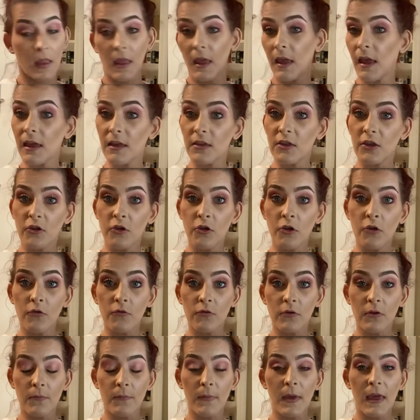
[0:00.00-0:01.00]
it's new
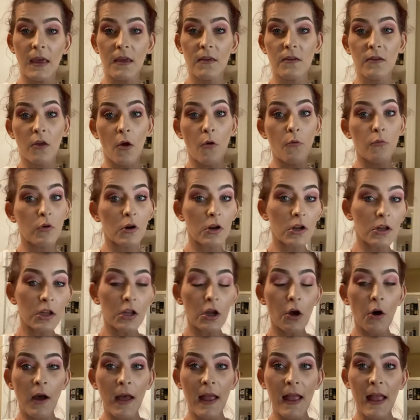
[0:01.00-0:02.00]
to me, so we're gonna go
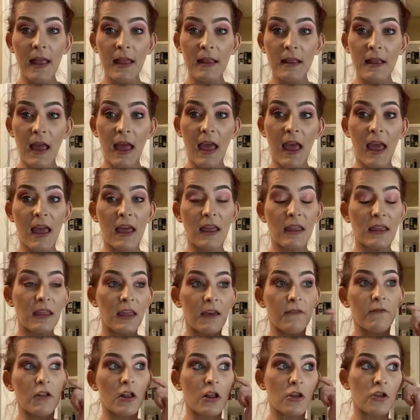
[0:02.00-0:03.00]
ahead and
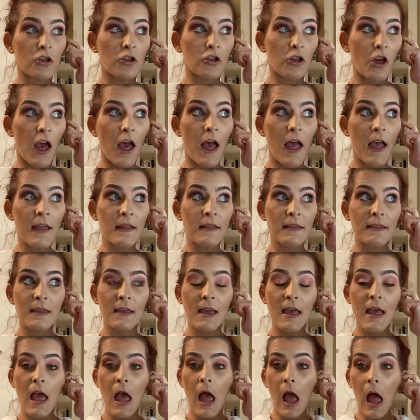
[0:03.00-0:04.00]
give it a shot.
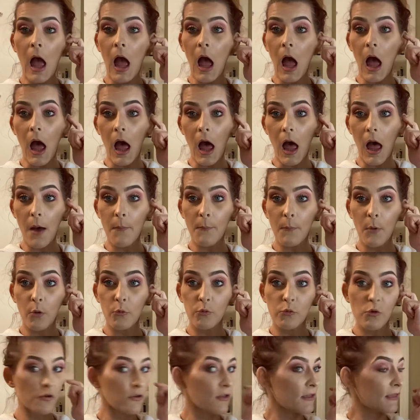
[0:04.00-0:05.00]
Um,
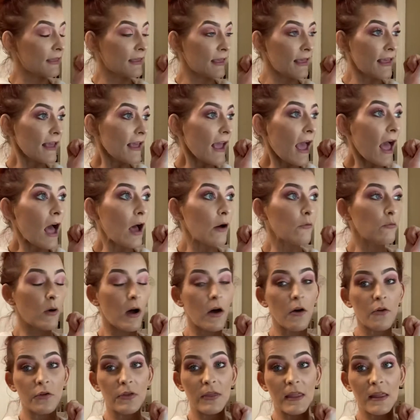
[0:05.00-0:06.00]
we'll see how
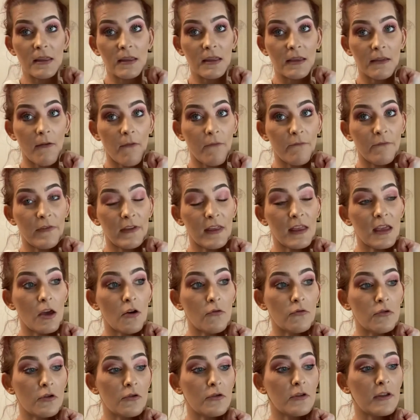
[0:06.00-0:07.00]
well this video
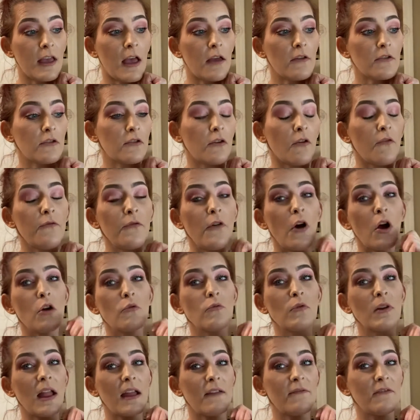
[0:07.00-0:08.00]
turns out. So far,
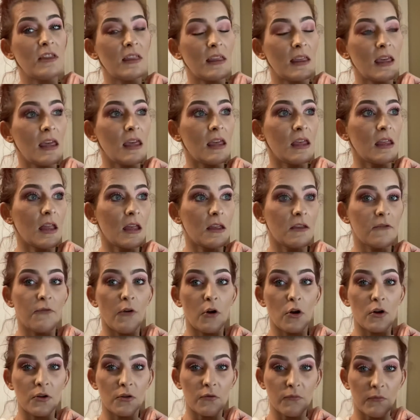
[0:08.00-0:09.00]
what I've seen as
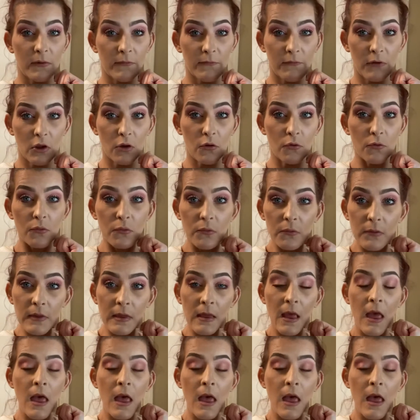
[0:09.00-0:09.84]
far as reviews,